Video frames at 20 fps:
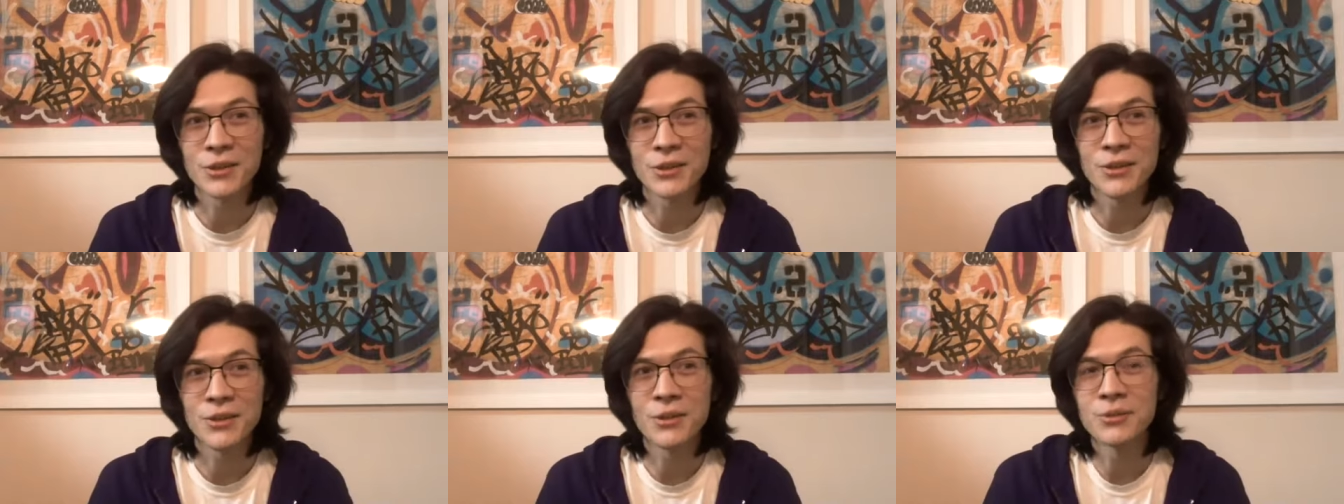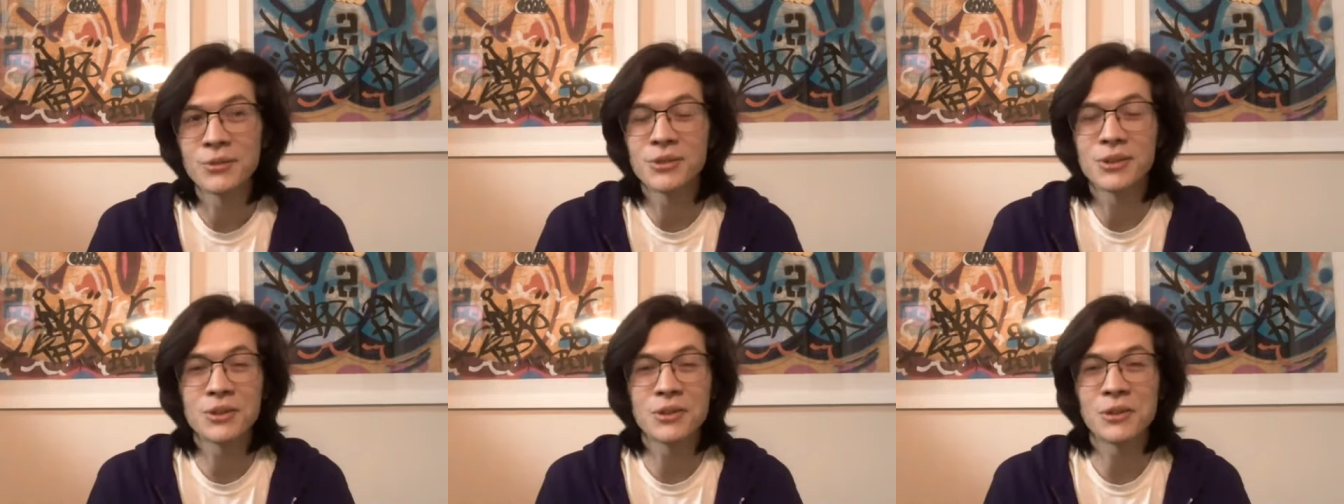you
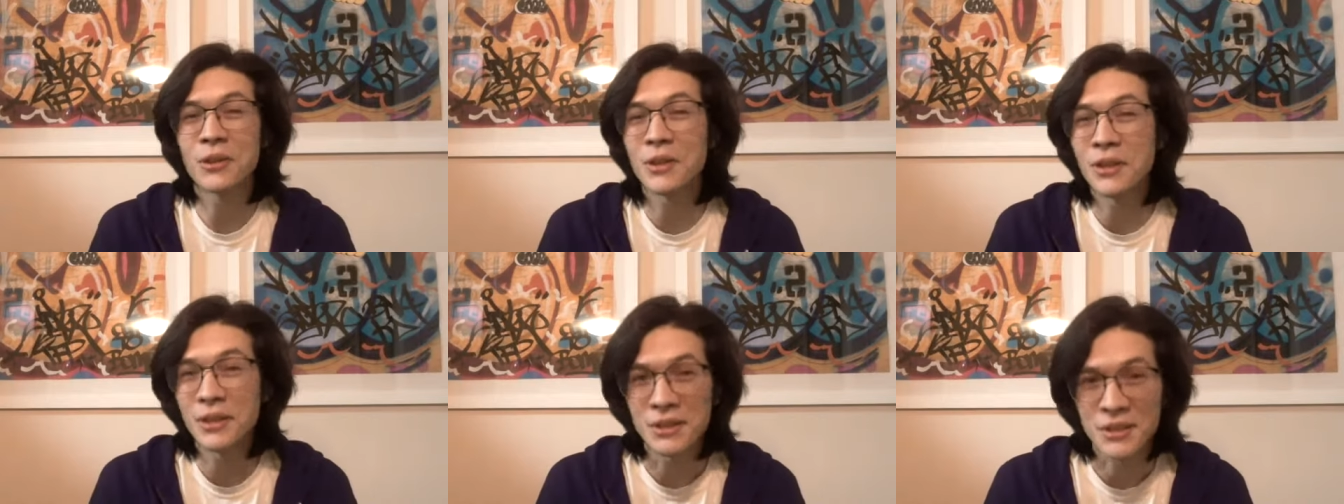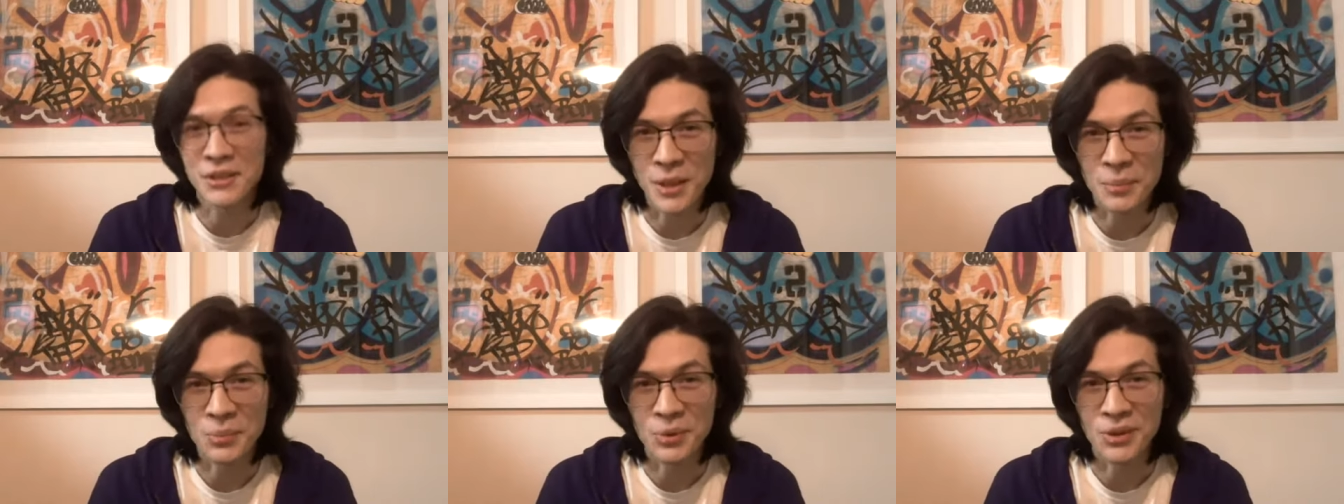don't just look at the
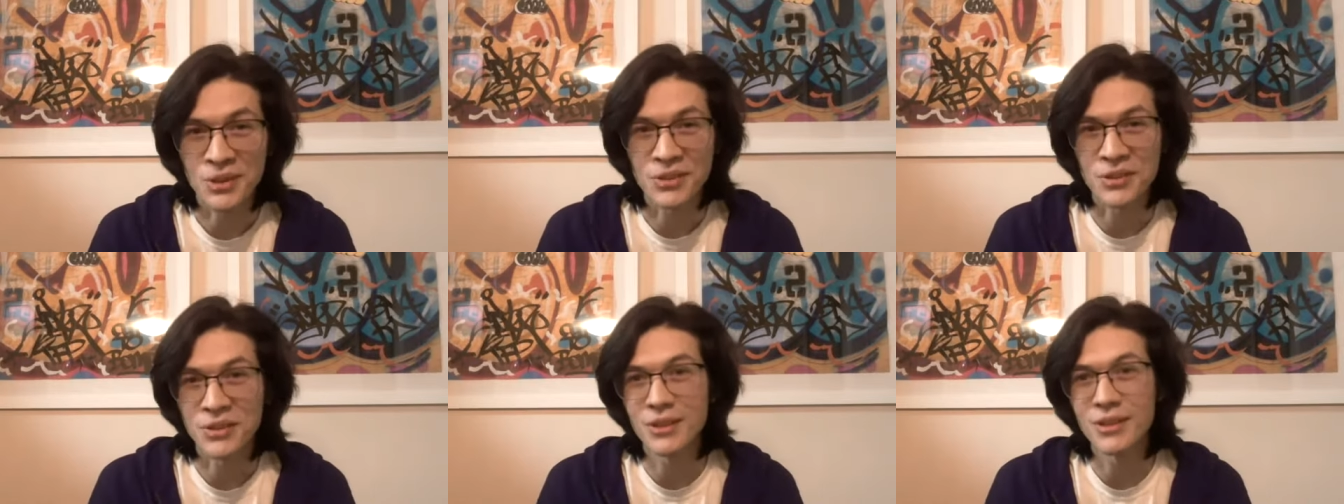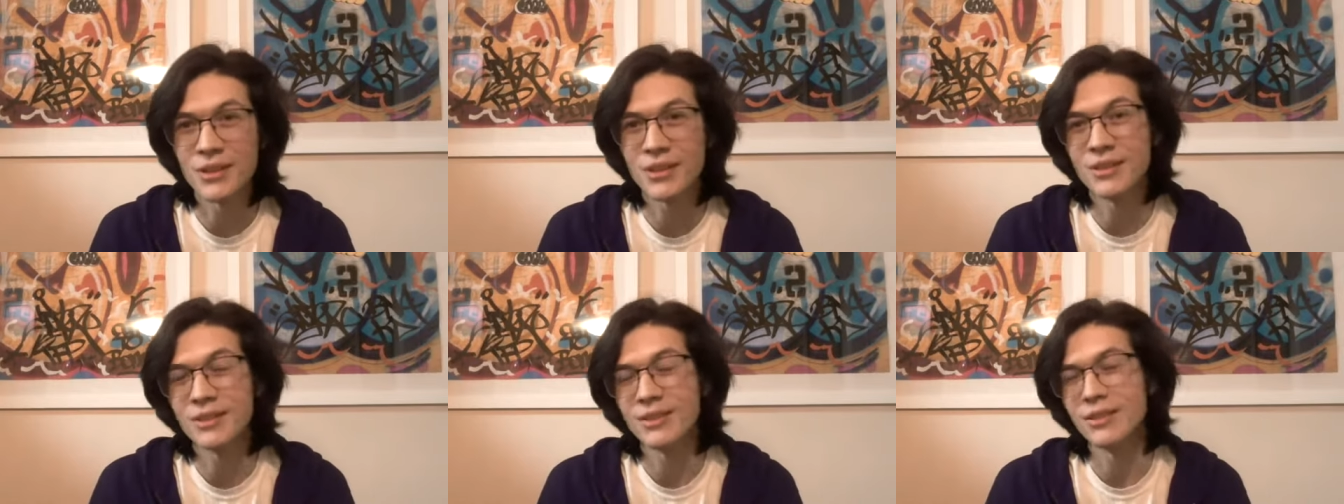
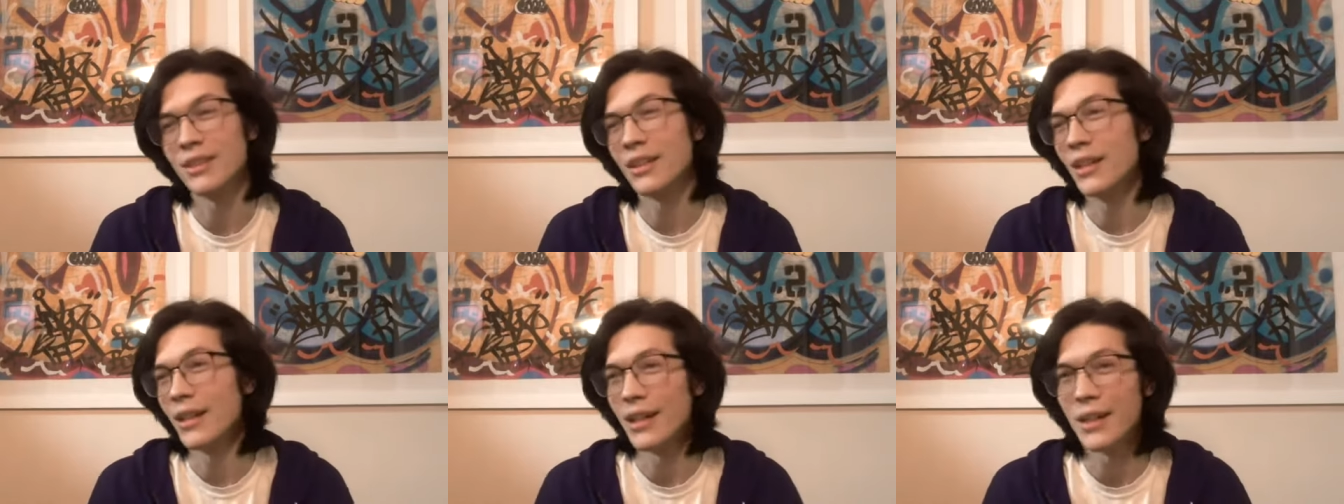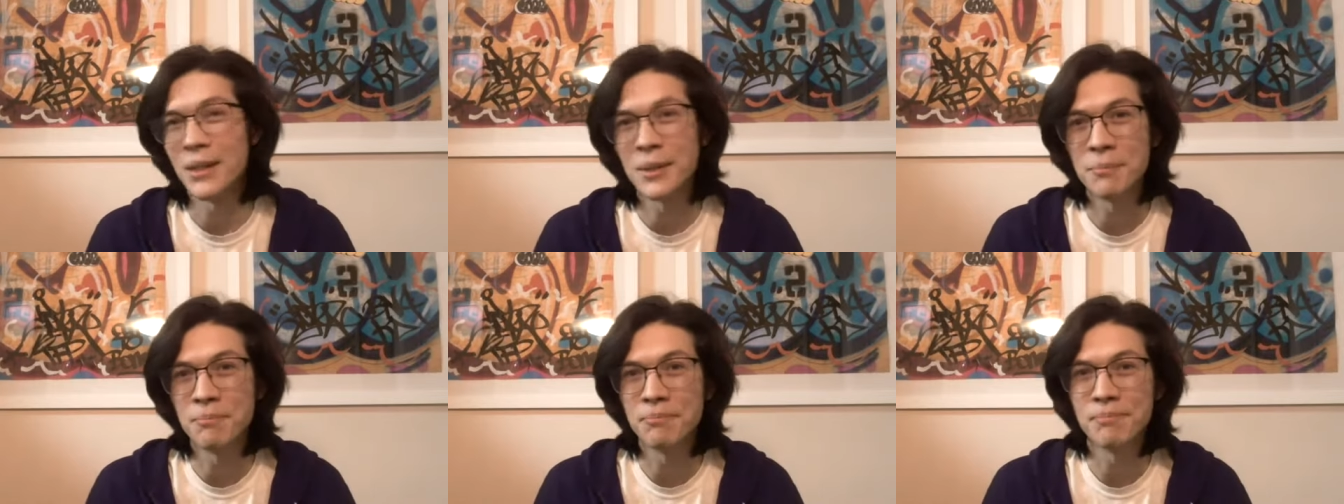temperature,
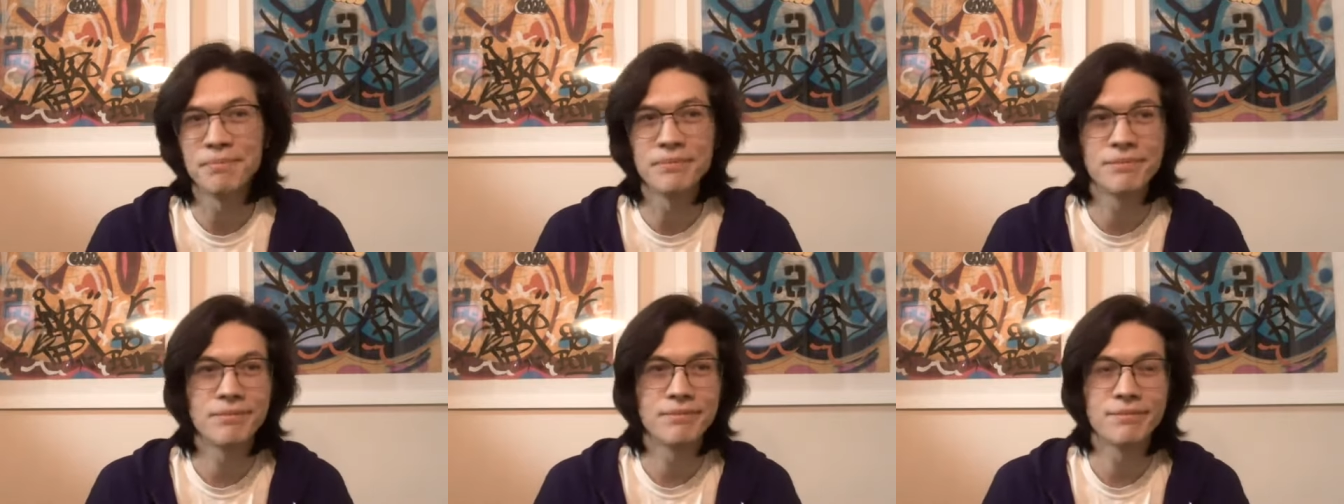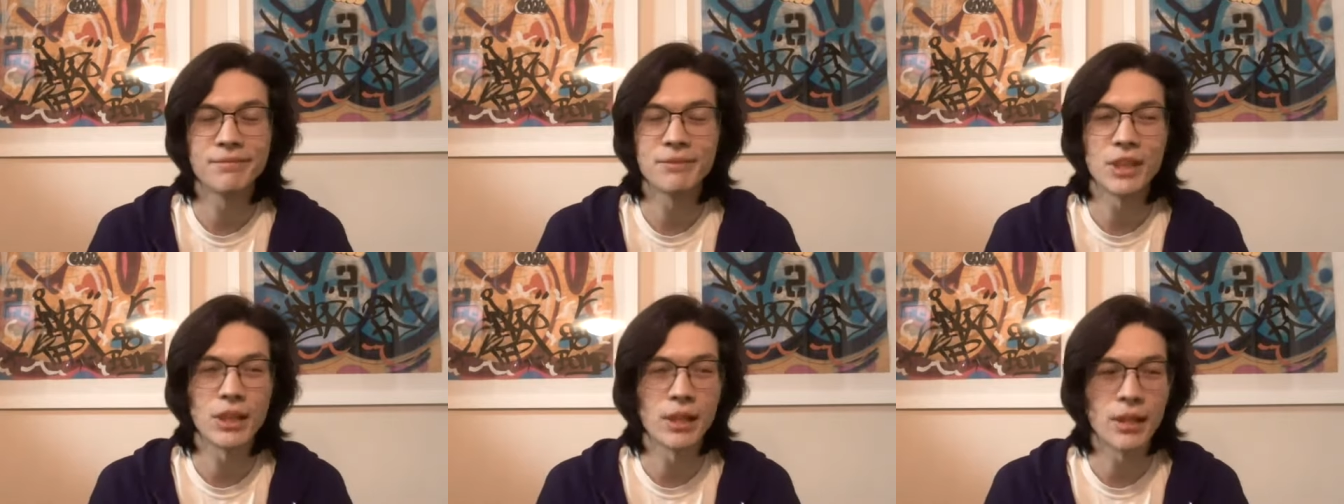
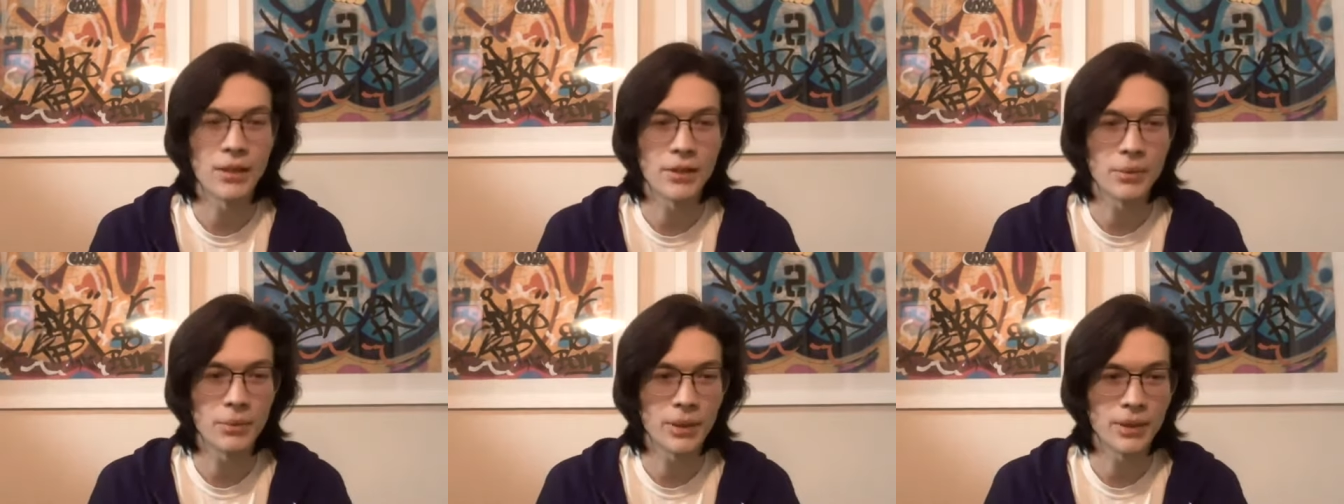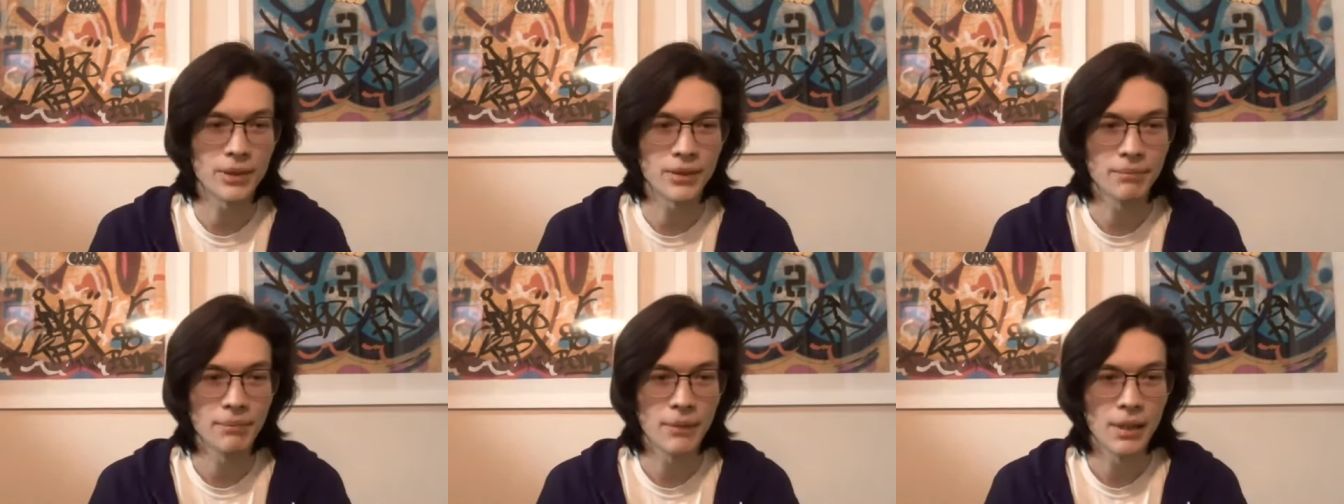said otherwise.